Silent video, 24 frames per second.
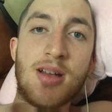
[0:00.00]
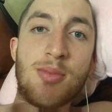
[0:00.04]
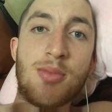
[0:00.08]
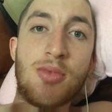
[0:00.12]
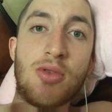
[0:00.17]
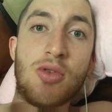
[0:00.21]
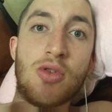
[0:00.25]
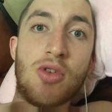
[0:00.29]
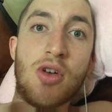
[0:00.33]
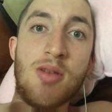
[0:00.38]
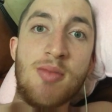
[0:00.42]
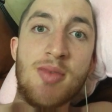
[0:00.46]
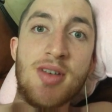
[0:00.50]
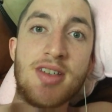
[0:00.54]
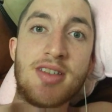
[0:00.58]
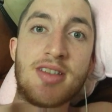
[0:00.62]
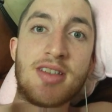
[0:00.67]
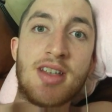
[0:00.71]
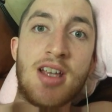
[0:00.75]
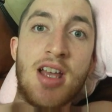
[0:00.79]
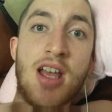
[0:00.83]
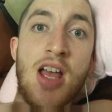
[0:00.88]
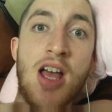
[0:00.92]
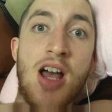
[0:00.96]
I
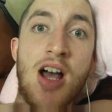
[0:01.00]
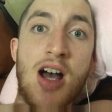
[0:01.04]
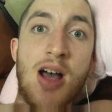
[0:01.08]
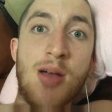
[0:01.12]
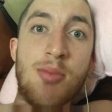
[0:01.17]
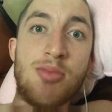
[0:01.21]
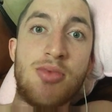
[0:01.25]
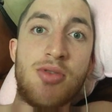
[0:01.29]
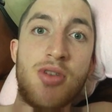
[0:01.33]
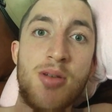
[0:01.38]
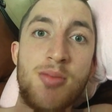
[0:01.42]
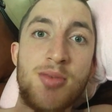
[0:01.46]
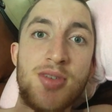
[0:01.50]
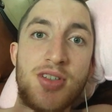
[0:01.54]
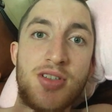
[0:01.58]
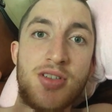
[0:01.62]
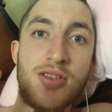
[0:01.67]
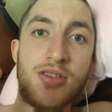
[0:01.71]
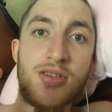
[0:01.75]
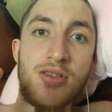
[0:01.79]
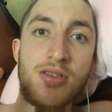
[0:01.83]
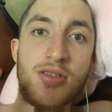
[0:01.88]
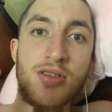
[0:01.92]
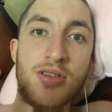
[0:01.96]
promise. I promise
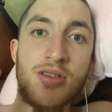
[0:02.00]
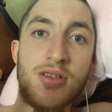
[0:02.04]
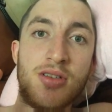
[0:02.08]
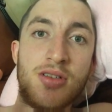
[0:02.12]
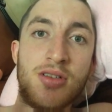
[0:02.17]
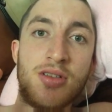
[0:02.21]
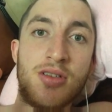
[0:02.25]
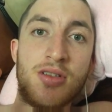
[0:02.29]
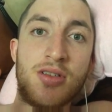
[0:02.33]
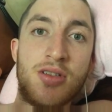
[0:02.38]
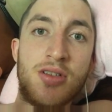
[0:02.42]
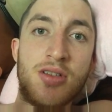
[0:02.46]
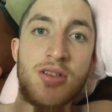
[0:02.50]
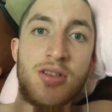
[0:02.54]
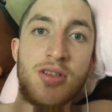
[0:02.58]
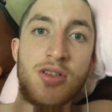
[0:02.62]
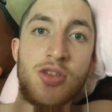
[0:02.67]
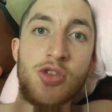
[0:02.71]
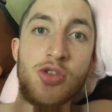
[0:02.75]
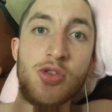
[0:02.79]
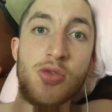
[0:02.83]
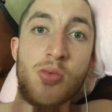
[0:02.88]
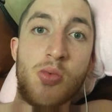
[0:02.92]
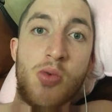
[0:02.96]
you.
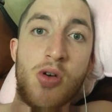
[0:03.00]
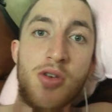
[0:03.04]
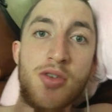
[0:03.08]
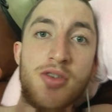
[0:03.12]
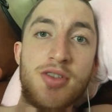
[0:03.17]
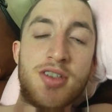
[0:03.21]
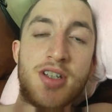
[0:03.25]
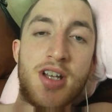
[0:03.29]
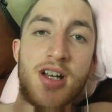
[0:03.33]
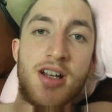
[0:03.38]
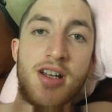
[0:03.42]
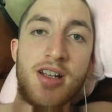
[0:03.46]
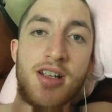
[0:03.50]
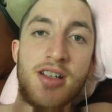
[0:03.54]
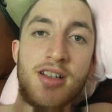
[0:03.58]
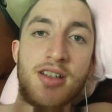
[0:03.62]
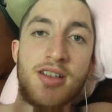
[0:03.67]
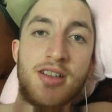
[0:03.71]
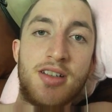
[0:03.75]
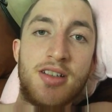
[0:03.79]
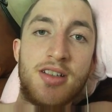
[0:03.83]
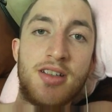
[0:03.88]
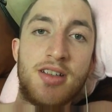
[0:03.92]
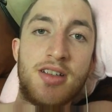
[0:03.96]
You won't die.
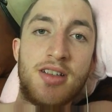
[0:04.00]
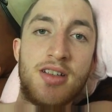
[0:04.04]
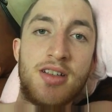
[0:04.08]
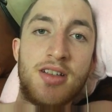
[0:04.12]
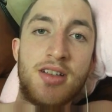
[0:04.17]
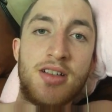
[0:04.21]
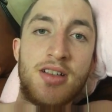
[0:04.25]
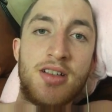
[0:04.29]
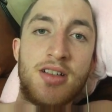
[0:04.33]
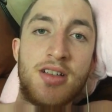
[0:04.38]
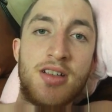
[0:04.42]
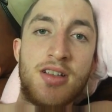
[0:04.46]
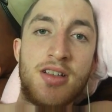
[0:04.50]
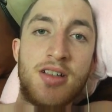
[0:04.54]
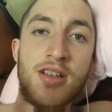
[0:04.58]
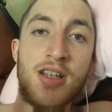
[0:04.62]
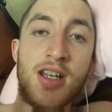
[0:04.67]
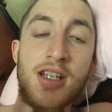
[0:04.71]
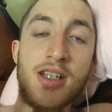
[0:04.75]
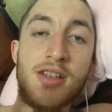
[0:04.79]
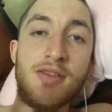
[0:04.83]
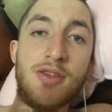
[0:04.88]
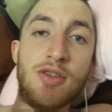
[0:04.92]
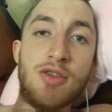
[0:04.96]

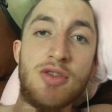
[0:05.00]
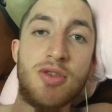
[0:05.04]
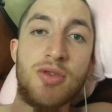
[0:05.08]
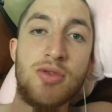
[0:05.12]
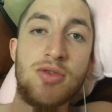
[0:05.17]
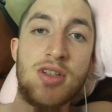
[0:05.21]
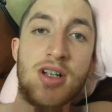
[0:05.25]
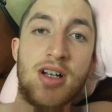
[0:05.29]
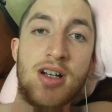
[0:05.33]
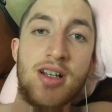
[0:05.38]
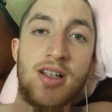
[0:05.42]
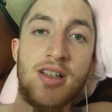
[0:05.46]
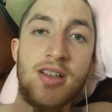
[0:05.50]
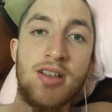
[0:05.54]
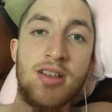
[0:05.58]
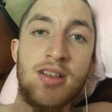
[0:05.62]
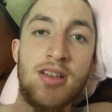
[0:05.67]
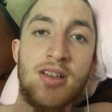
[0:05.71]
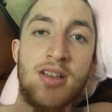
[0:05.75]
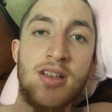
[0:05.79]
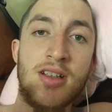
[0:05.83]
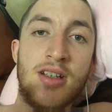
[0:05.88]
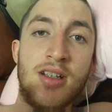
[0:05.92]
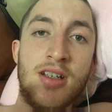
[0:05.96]
And if you do die,
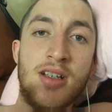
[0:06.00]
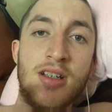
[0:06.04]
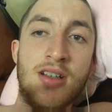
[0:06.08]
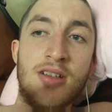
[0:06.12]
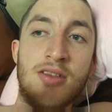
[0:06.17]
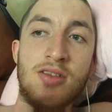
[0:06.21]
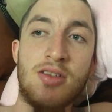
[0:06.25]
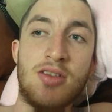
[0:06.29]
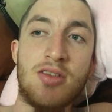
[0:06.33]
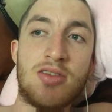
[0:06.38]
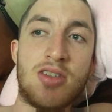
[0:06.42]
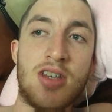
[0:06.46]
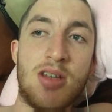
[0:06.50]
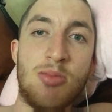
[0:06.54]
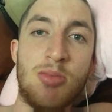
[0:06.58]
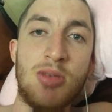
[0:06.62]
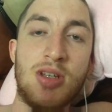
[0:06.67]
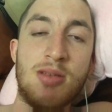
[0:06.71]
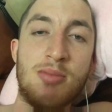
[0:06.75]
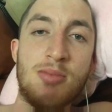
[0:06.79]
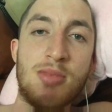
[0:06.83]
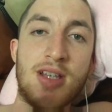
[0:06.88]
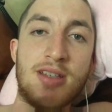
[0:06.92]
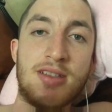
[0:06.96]
just send
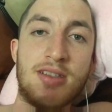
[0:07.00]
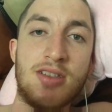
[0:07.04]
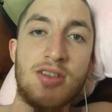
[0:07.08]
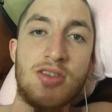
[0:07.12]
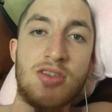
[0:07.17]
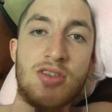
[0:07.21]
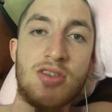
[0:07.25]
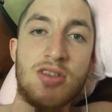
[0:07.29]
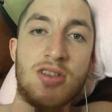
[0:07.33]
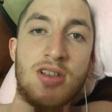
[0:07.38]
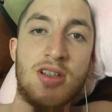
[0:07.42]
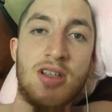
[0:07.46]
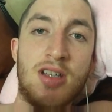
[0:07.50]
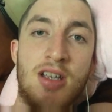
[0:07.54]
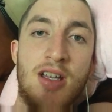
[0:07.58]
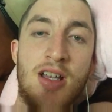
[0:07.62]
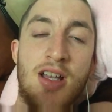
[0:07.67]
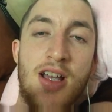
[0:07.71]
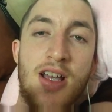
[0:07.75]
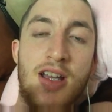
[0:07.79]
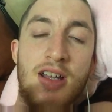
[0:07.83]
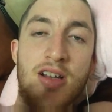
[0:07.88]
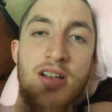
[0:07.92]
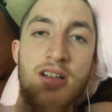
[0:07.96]
me a message
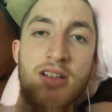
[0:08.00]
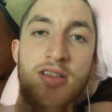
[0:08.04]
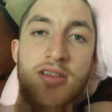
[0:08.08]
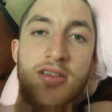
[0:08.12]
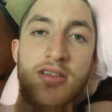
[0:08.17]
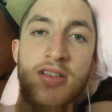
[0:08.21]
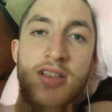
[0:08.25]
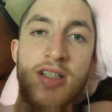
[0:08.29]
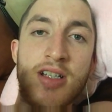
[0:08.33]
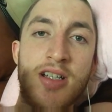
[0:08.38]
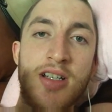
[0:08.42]
and I'll